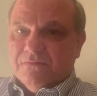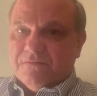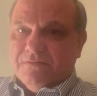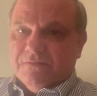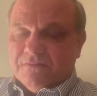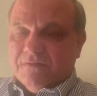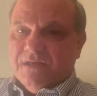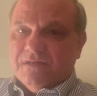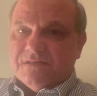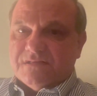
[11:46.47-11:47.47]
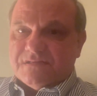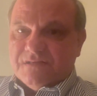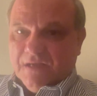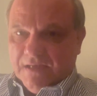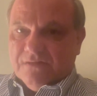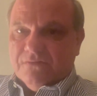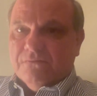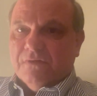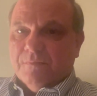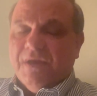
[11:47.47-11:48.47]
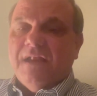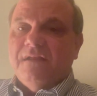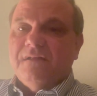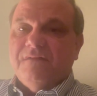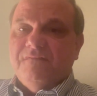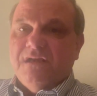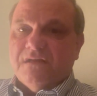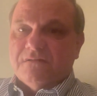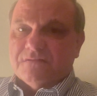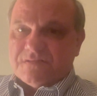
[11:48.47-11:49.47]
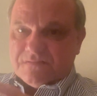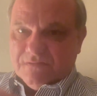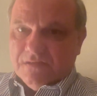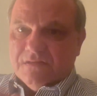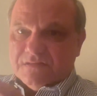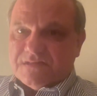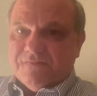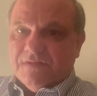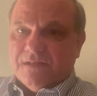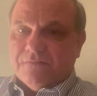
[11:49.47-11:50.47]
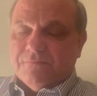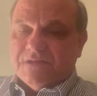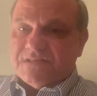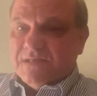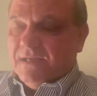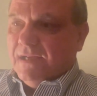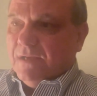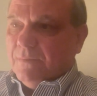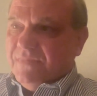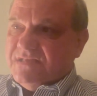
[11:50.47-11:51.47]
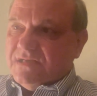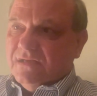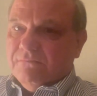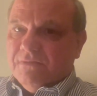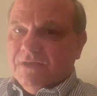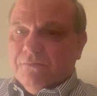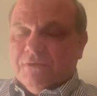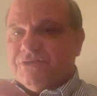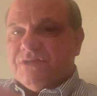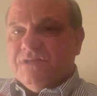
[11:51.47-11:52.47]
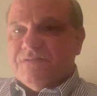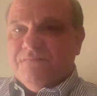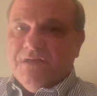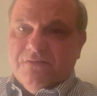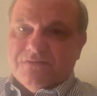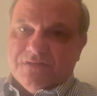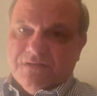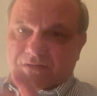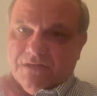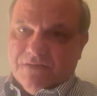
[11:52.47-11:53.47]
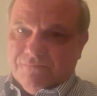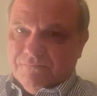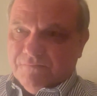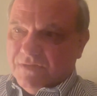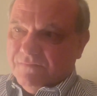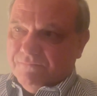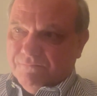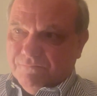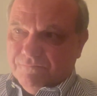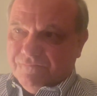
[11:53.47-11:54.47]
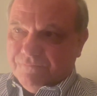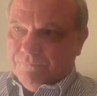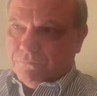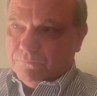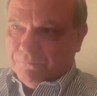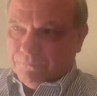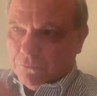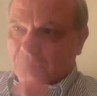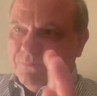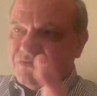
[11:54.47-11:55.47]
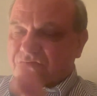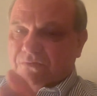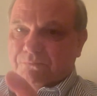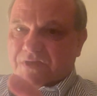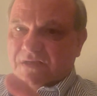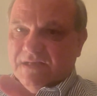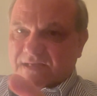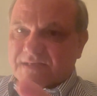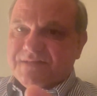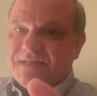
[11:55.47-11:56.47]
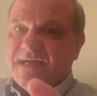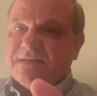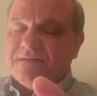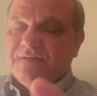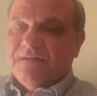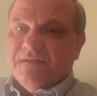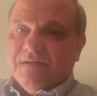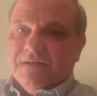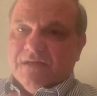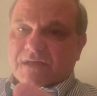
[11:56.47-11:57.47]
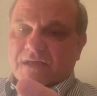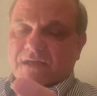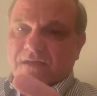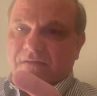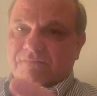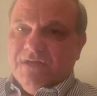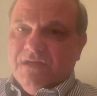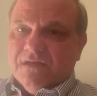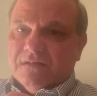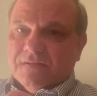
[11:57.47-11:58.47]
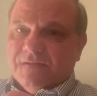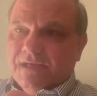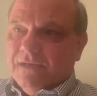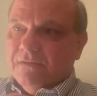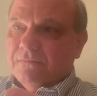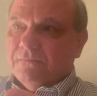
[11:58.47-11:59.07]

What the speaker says: Ukrainians had to abandon the vehicles, and there's several other ones. Basically, when you watch these videos and you have a almost completely intact vehicle there,